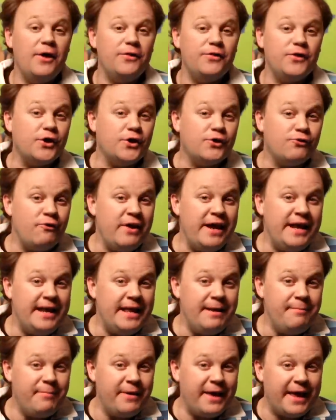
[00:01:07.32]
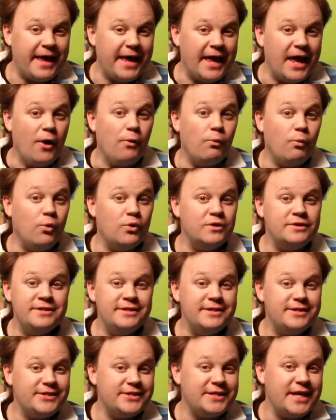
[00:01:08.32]
The greedy bee
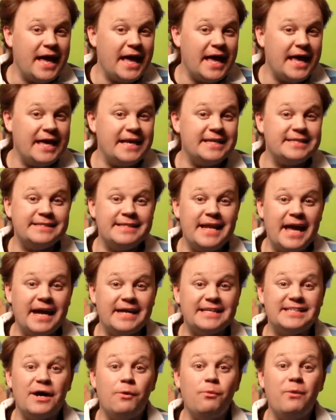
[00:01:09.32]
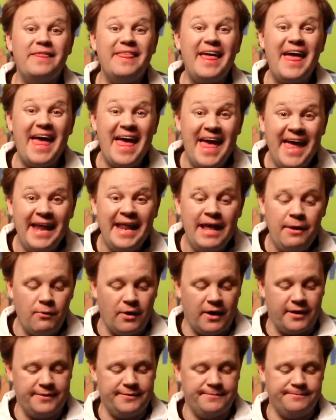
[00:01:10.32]
wouldn't share his nectar with
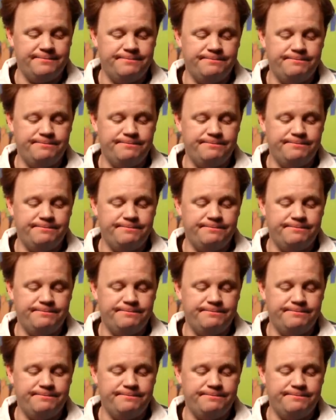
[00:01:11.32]
anyone.